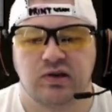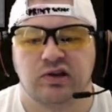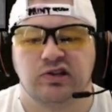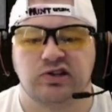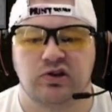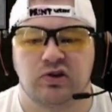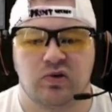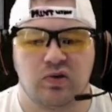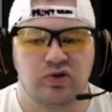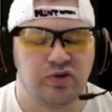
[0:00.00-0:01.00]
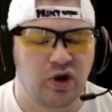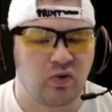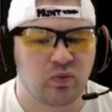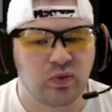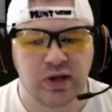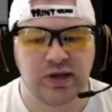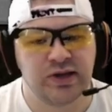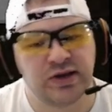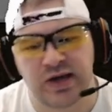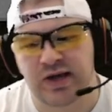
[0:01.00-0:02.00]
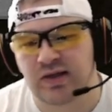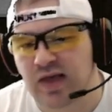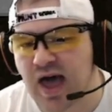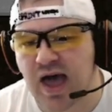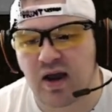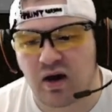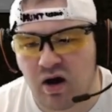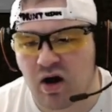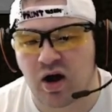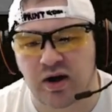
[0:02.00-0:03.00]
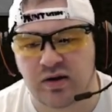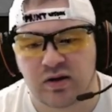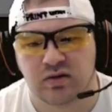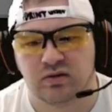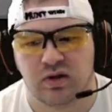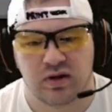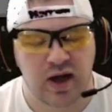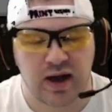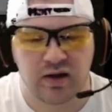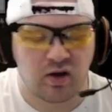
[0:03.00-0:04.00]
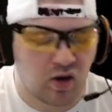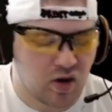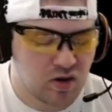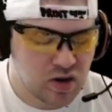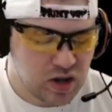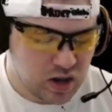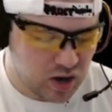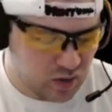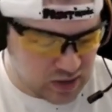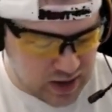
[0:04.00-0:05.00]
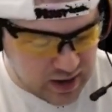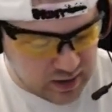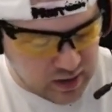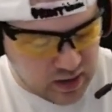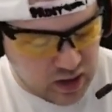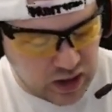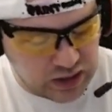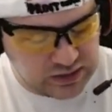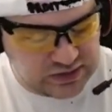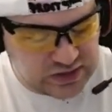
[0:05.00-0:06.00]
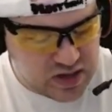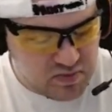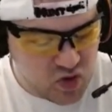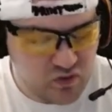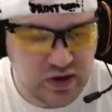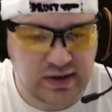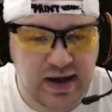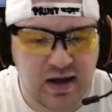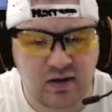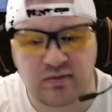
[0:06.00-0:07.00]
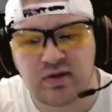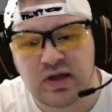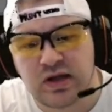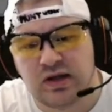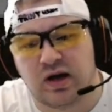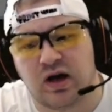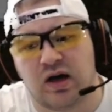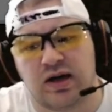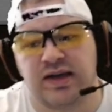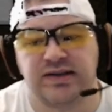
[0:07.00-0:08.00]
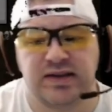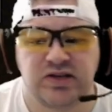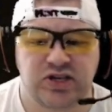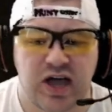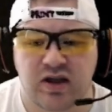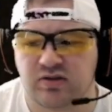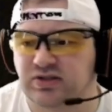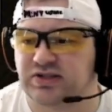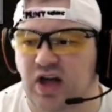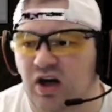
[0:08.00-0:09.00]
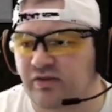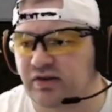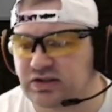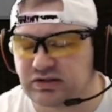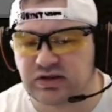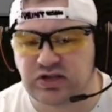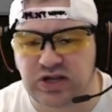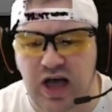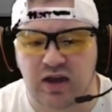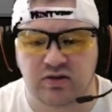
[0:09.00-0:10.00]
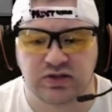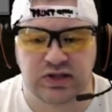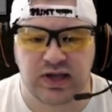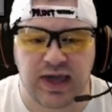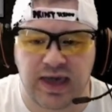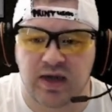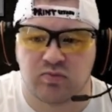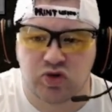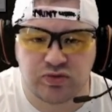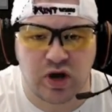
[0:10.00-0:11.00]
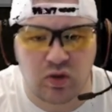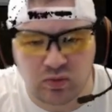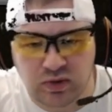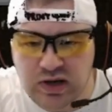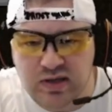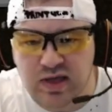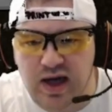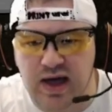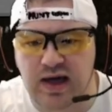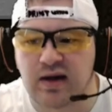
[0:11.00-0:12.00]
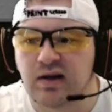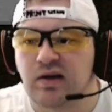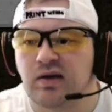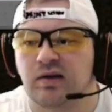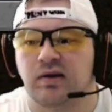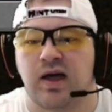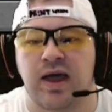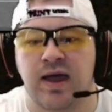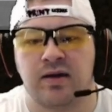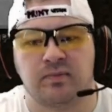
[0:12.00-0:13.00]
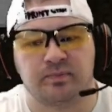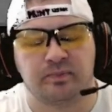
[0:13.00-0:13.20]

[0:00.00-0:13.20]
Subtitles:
So you don't really need that on, not at all. Okay, let's keep moving down. Into these shadows is obviously shadows in the game. You don't need that. And